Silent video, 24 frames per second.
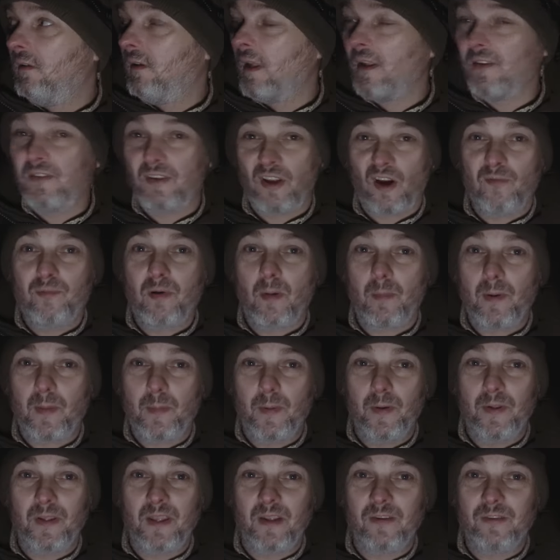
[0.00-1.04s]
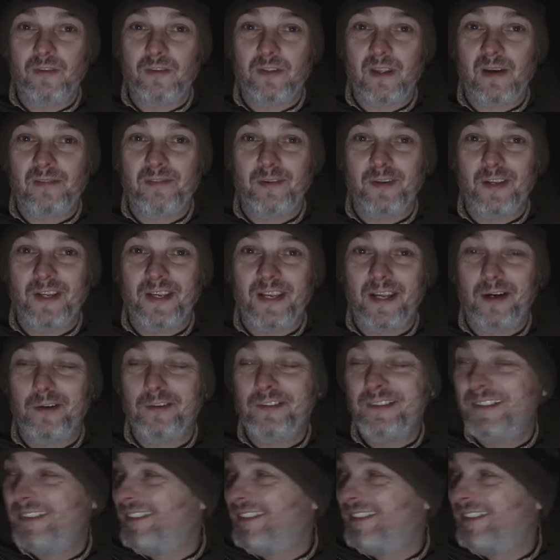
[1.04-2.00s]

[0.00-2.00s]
I see, I've probably put a kiss of death on it now.